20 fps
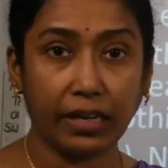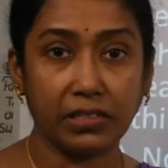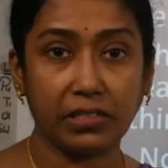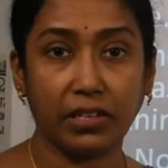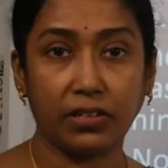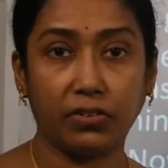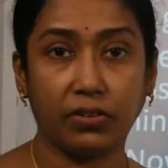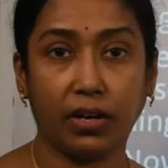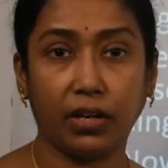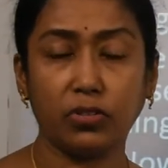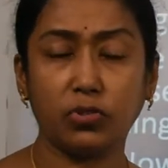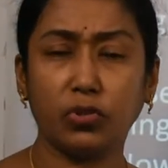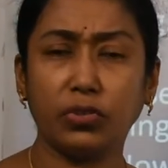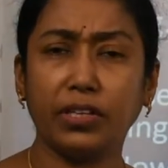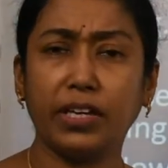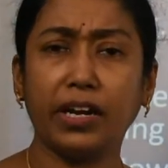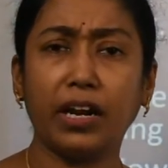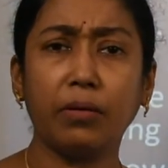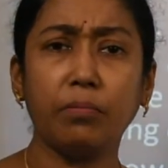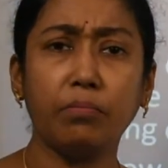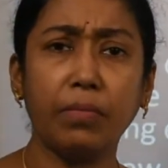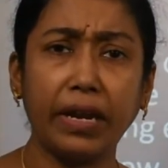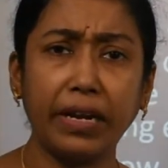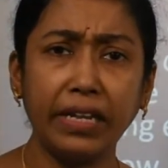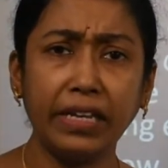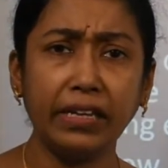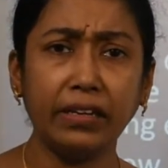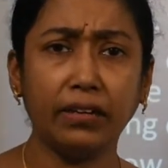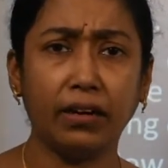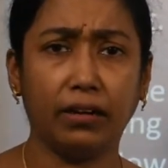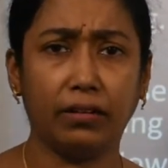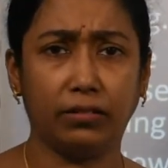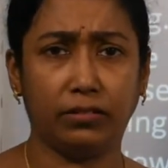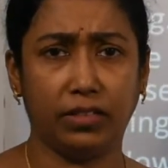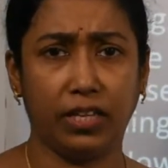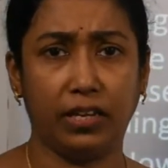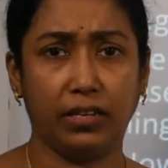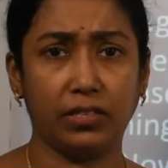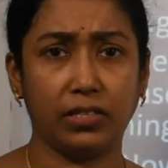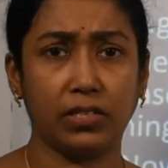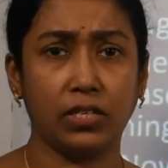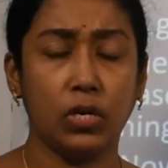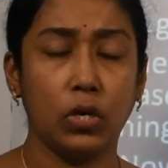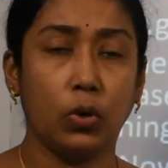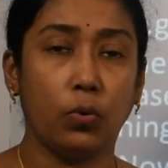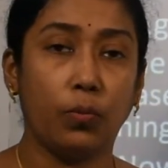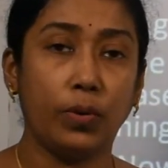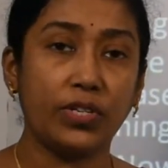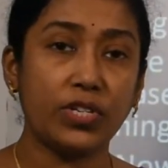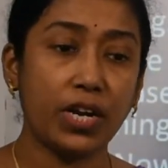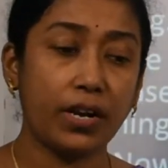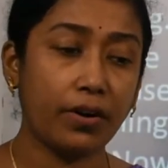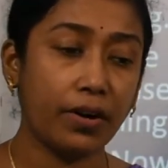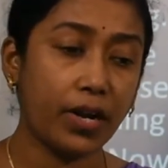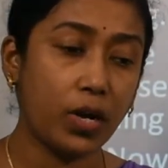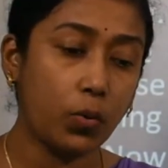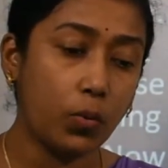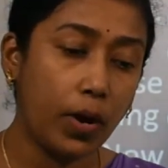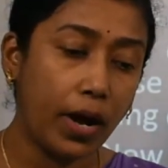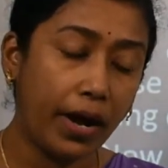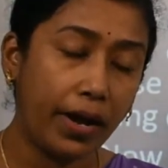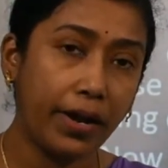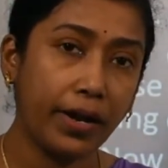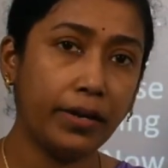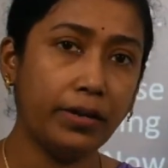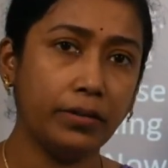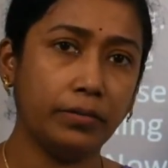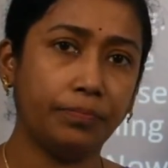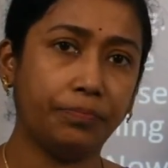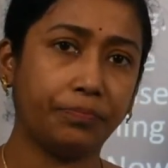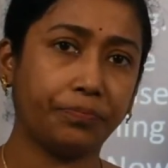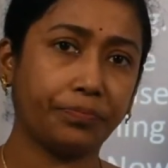etc. So there are many things which are required